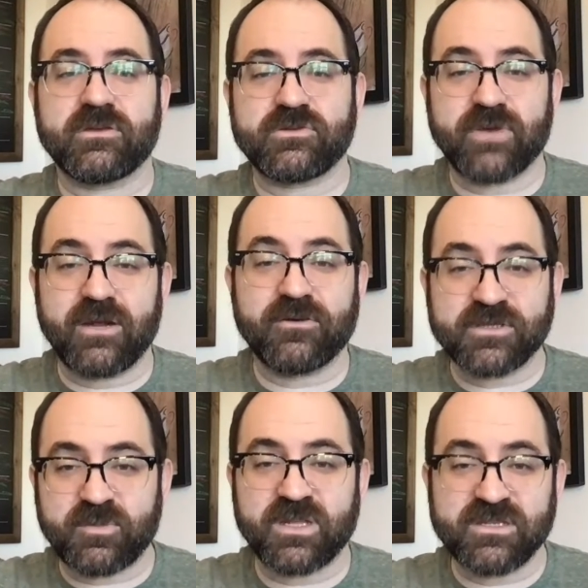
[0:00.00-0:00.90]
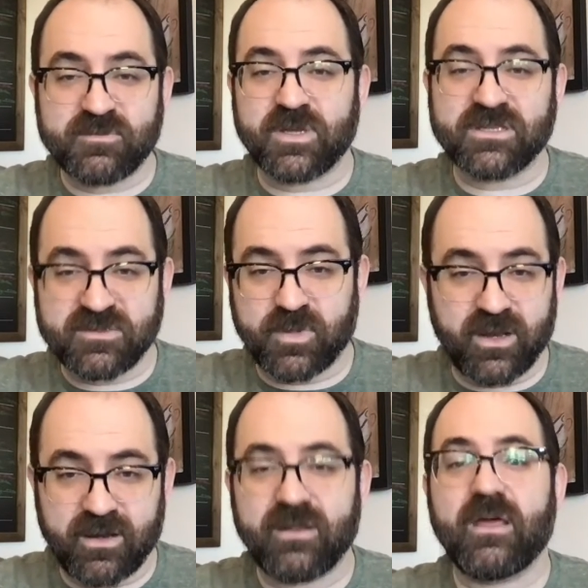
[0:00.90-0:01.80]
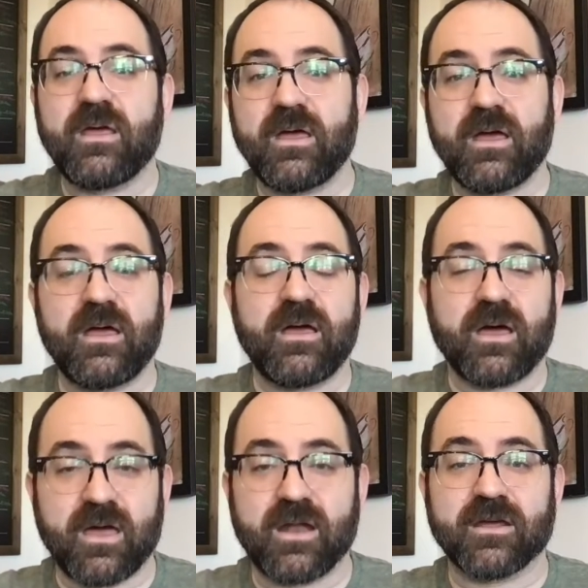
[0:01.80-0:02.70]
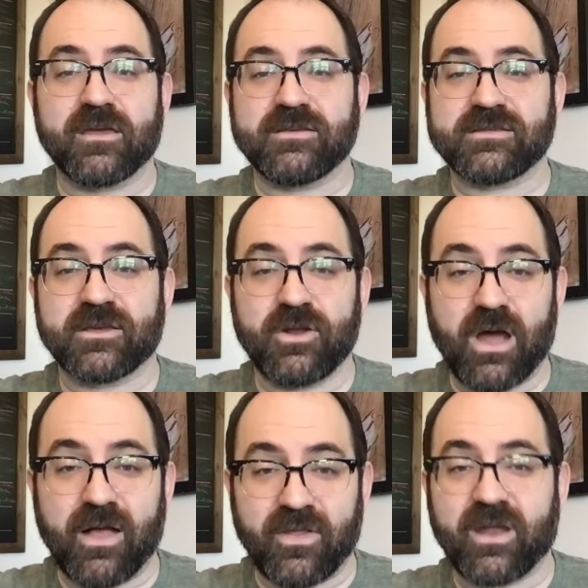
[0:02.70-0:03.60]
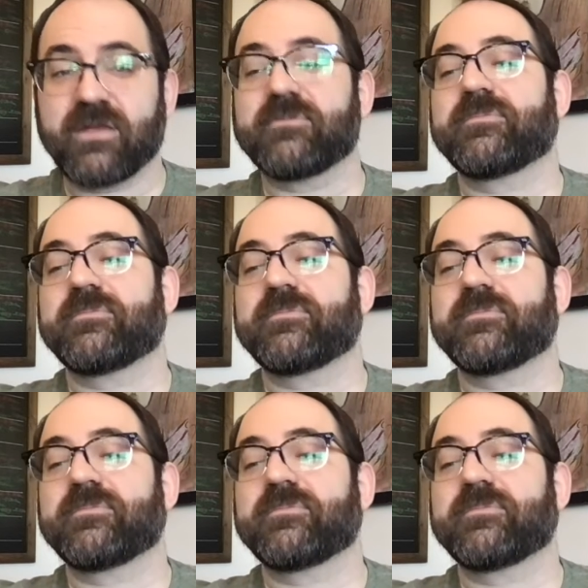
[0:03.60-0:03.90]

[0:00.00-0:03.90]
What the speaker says: Dreidel, spin, spin, spin. Hanukkah is a good holiday.